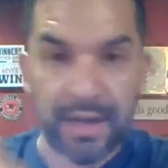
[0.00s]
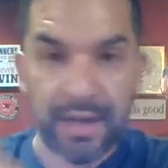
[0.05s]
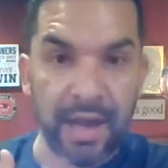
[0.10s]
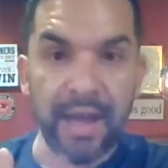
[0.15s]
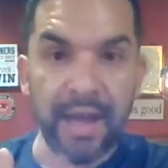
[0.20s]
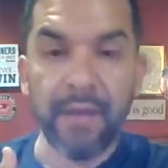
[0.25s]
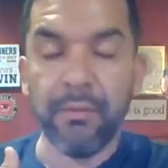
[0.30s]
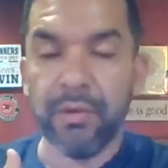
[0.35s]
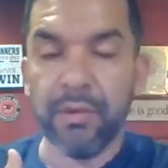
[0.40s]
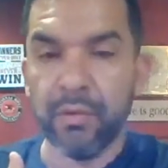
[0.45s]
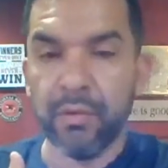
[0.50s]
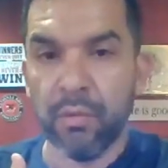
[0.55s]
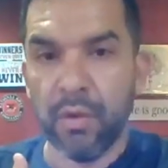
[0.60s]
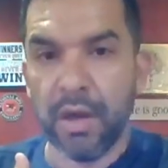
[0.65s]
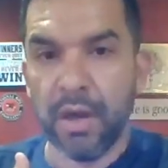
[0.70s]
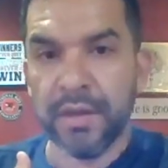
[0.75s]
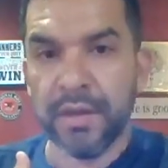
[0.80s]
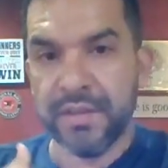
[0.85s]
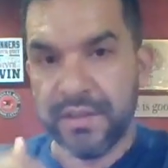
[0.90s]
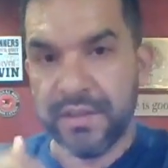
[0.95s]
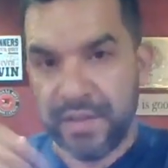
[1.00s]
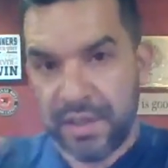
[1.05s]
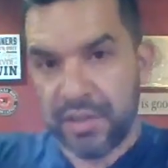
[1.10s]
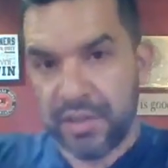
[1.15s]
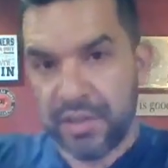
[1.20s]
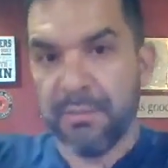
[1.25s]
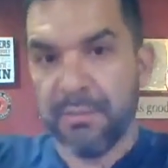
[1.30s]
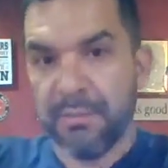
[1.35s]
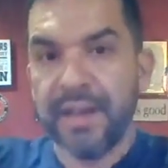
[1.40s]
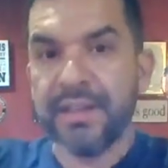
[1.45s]
I would want to
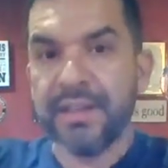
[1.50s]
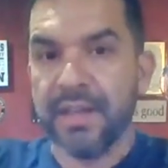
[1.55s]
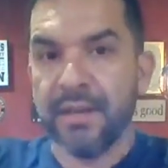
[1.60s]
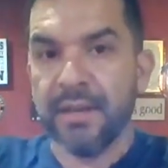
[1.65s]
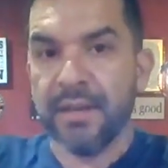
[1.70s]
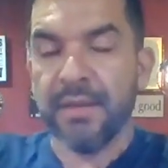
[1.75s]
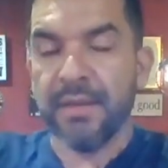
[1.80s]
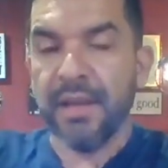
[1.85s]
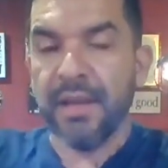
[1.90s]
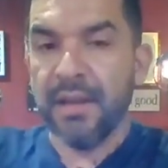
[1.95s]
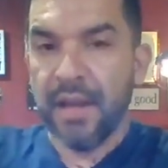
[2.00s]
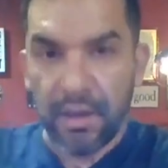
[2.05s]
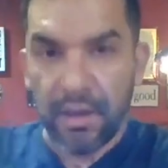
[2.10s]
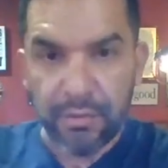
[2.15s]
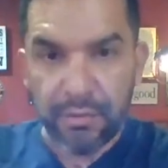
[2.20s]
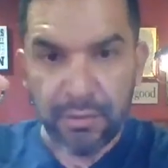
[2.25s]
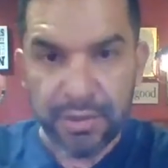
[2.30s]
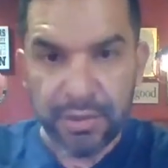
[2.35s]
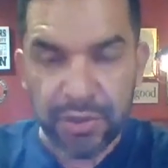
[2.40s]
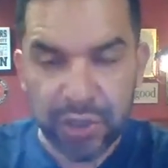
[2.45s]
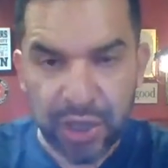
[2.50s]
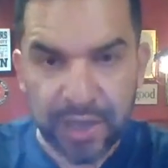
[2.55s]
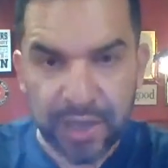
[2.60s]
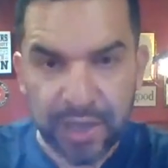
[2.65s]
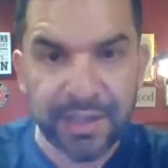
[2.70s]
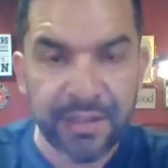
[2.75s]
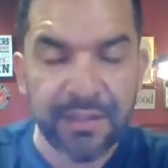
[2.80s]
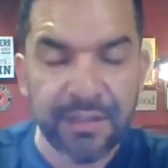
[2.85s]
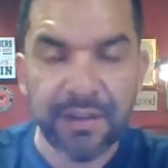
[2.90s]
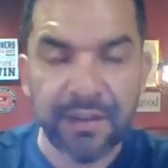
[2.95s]
teach my team how to
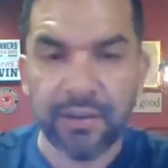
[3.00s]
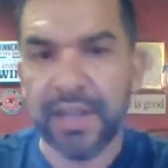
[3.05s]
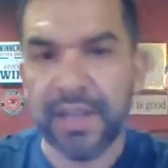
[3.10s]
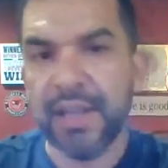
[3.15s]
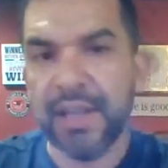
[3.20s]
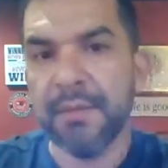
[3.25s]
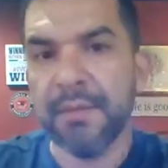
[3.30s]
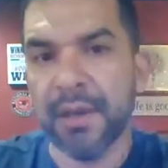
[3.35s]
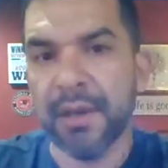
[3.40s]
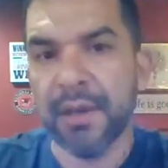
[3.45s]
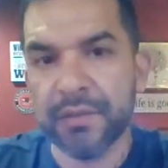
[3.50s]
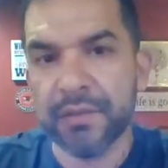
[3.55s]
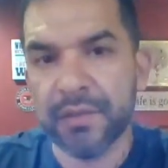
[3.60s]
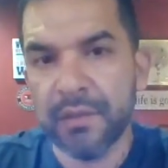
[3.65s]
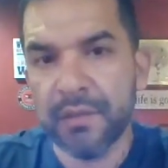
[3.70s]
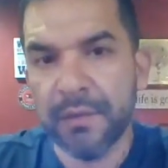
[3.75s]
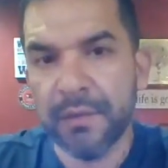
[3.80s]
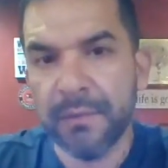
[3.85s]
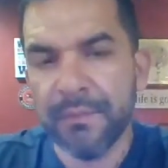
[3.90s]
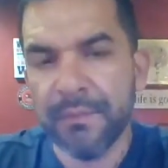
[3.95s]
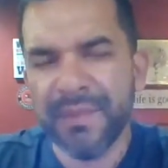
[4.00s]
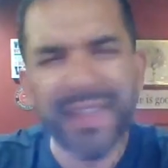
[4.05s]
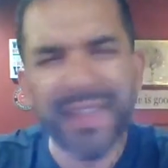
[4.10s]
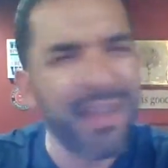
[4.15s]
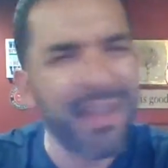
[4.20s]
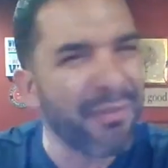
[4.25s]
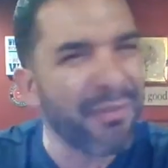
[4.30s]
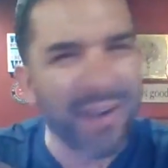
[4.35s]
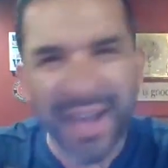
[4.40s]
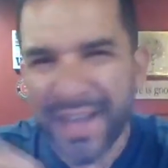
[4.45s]
inject in their emails.
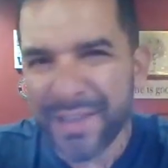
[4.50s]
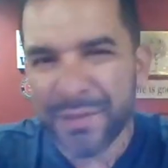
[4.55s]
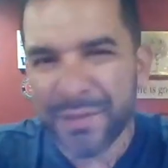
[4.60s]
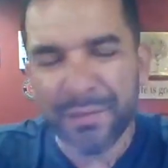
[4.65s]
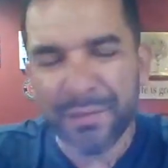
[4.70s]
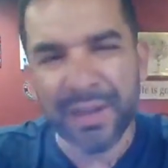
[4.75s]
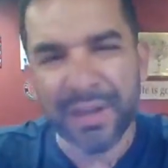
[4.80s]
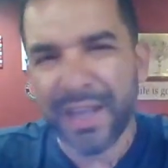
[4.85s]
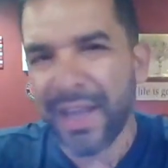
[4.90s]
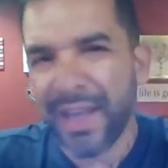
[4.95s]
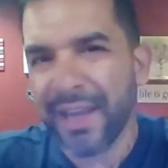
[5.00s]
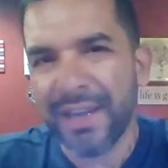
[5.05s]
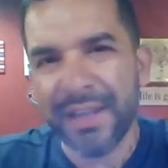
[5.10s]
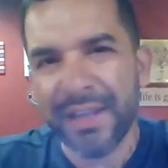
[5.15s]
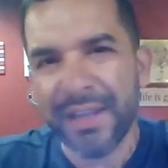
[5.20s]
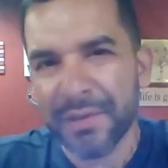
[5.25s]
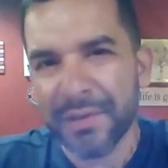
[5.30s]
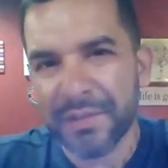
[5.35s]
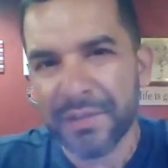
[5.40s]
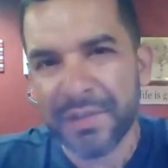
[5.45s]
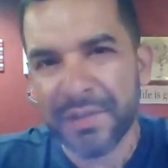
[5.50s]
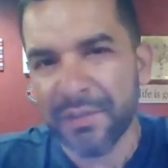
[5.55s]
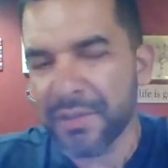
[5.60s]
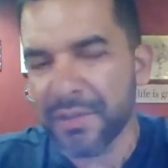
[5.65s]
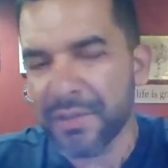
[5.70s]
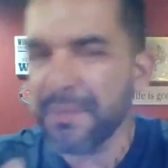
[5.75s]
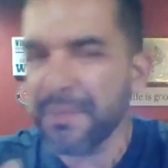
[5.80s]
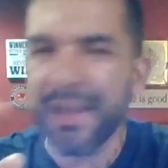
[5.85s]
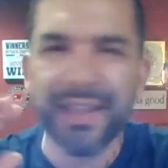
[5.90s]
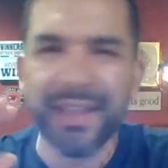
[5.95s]
Never ask for canned email
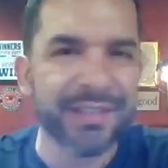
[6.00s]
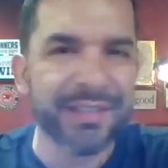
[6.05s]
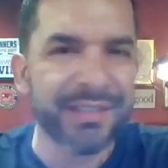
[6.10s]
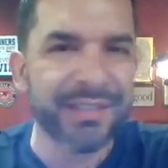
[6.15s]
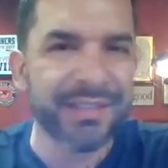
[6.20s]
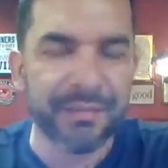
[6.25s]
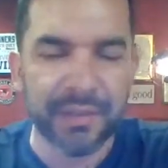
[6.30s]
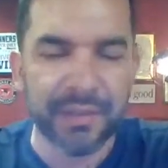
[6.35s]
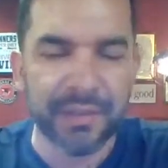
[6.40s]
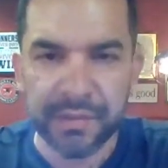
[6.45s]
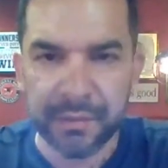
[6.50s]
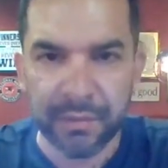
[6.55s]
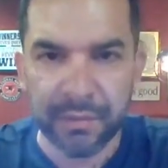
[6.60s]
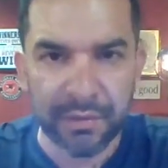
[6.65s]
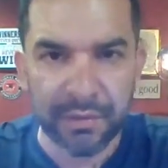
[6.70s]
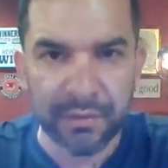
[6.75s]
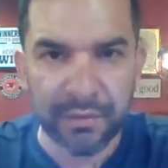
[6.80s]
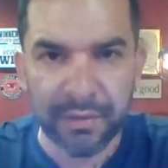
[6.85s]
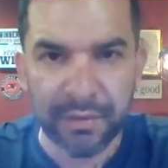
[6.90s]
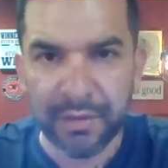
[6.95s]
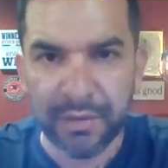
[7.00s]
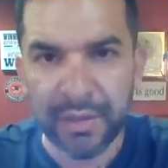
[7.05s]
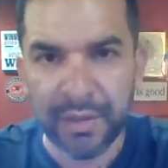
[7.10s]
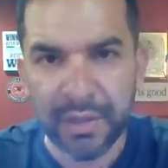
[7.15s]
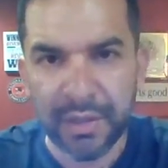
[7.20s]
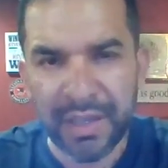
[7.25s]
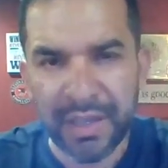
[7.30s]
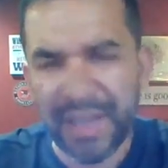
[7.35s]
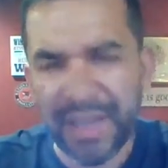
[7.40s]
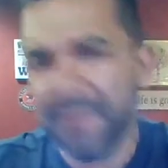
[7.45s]
series. Man, that stuff doesn't work for you.
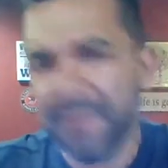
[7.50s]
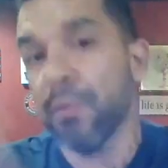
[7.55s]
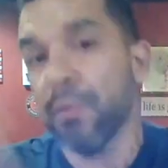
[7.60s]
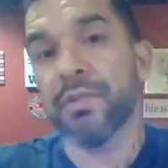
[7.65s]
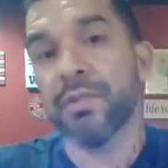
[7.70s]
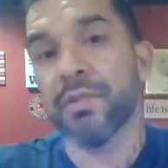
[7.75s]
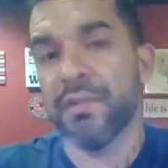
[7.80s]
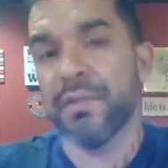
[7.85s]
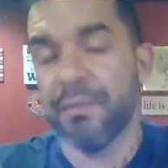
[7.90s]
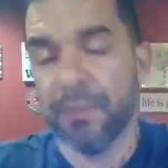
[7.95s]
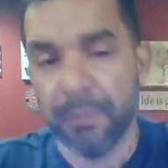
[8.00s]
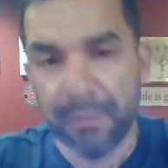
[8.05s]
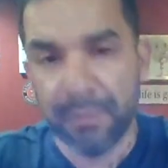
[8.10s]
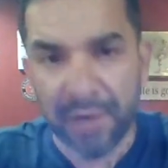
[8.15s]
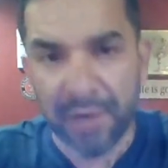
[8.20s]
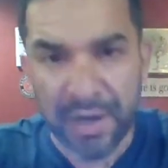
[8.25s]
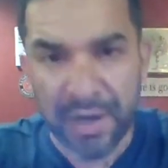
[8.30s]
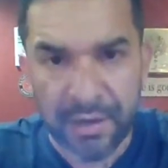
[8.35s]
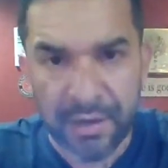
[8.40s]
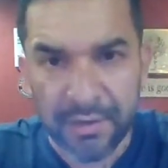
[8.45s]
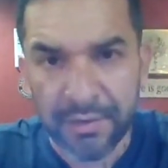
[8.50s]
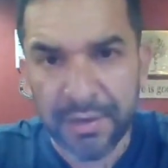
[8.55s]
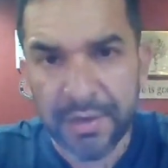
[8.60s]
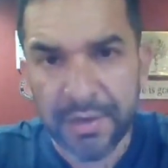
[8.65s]
Even worse if you're brand new,